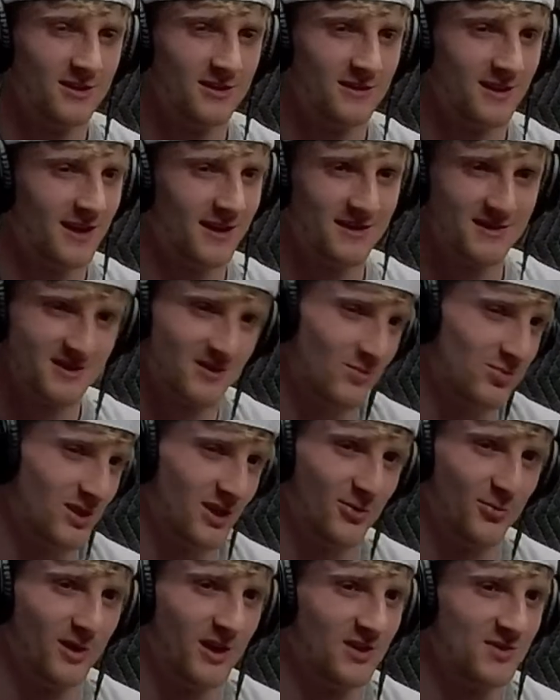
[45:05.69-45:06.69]
that doesn't
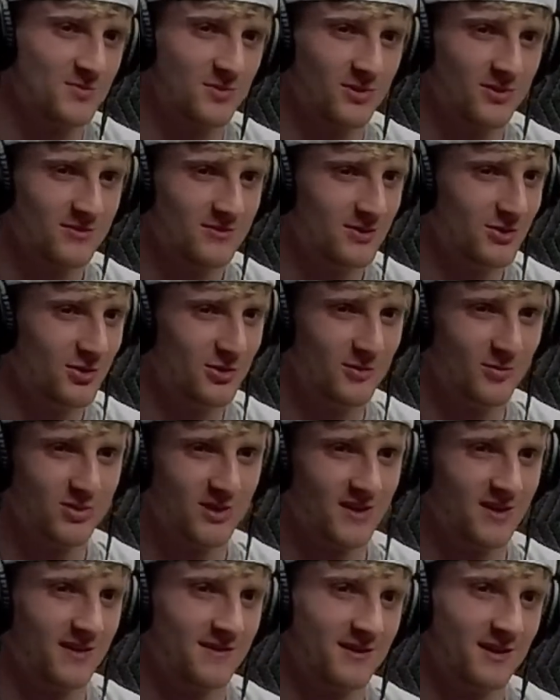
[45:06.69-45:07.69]
apply to basketball. You can
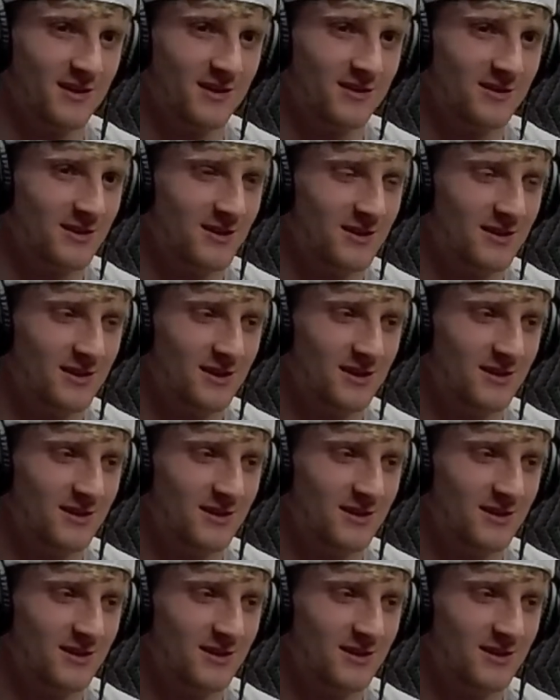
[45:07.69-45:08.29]
apply that to anything.